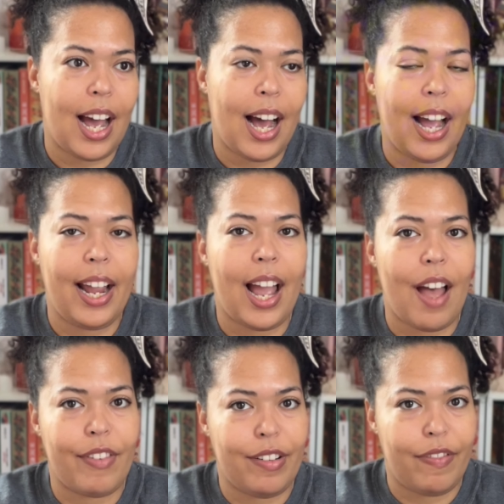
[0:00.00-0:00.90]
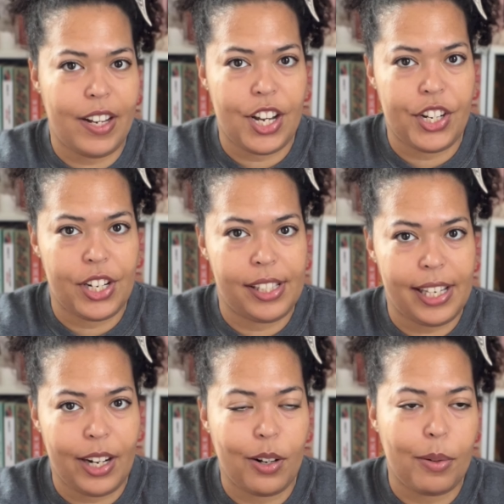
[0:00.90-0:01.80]
I haven't finished a
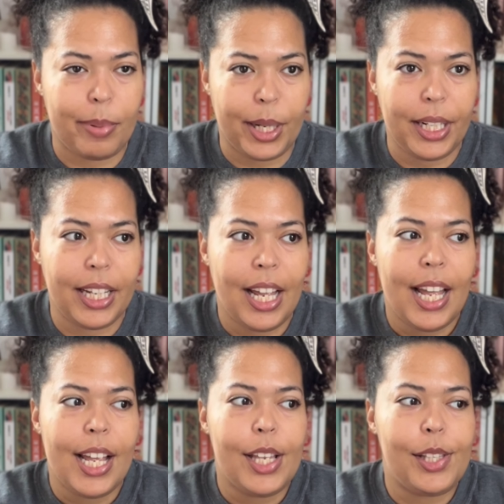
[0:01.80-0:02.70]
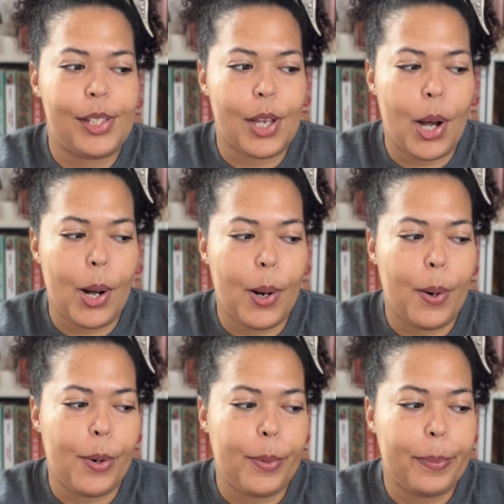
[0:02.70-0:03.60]
single book,
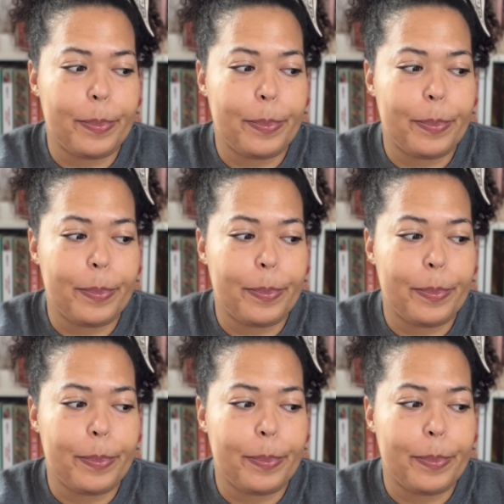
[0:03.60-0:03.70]
so